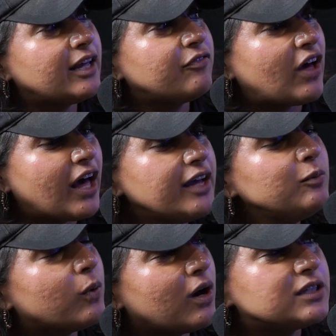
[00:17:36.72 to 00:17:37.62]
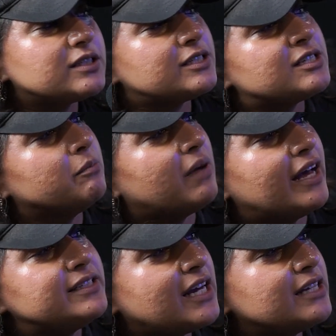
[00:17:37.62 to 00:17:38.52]
if I walked into
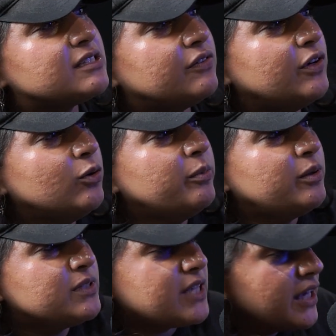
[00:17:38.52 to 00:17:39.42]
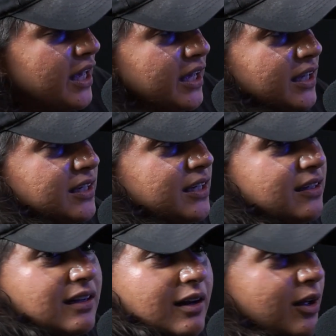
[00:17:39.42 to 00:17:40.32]
my dad's living room and was like,
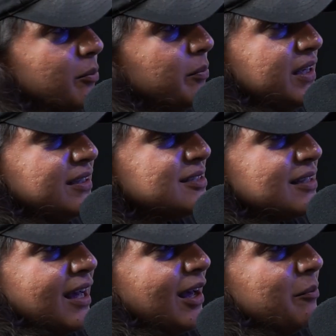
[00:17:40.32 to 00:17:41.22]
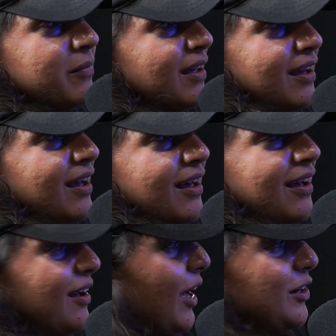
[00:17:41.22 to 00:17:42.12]
here, meet,
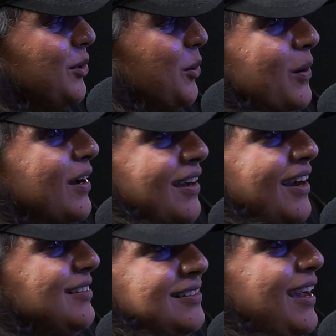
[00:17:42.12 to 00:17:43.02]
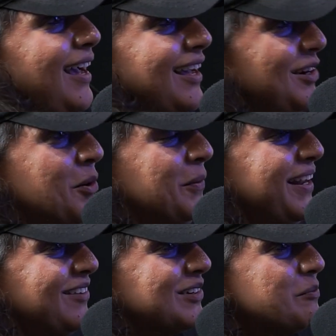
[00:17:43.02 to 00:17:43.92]
I don't know, Adnan or
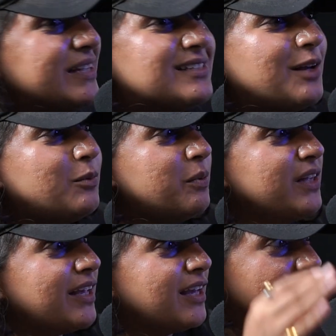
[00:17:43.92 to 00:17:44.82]
whatever, my dad would be like,